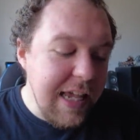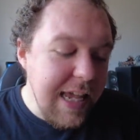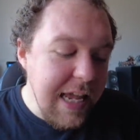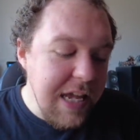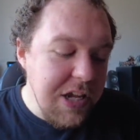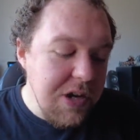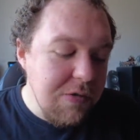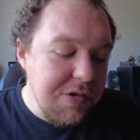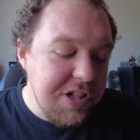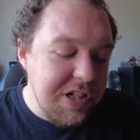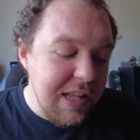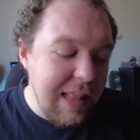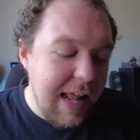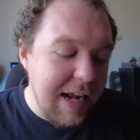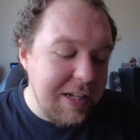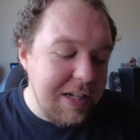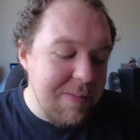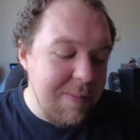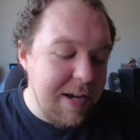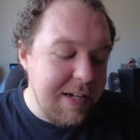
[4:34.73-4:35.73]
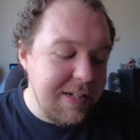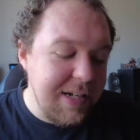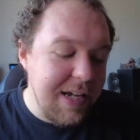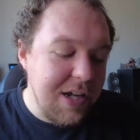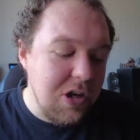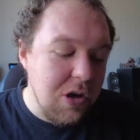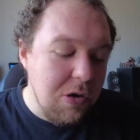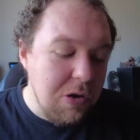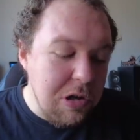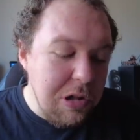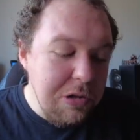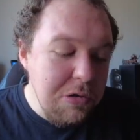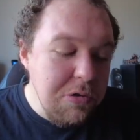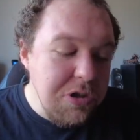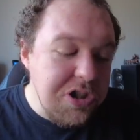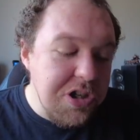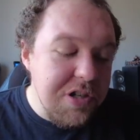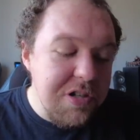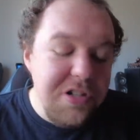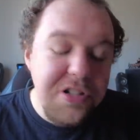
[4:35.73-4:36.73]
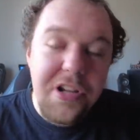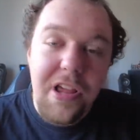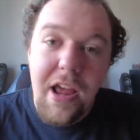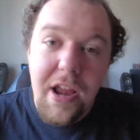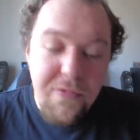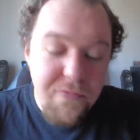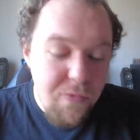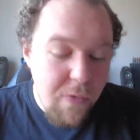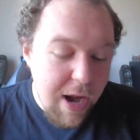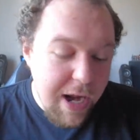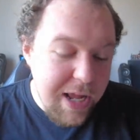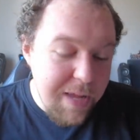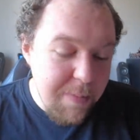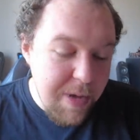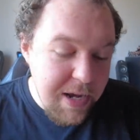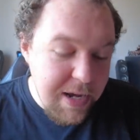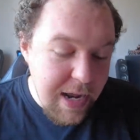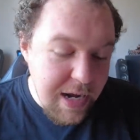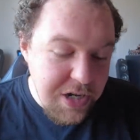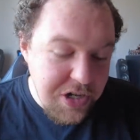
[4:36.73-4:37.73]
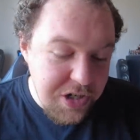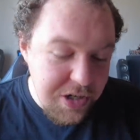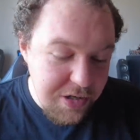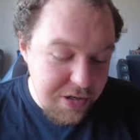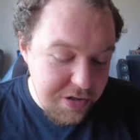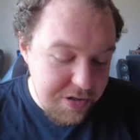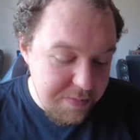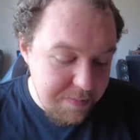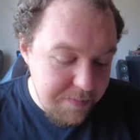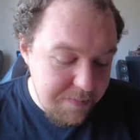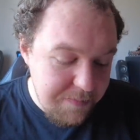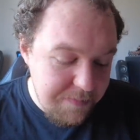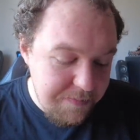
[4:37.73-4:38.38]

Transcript: EU Select Committee Conclusions and Recommendations.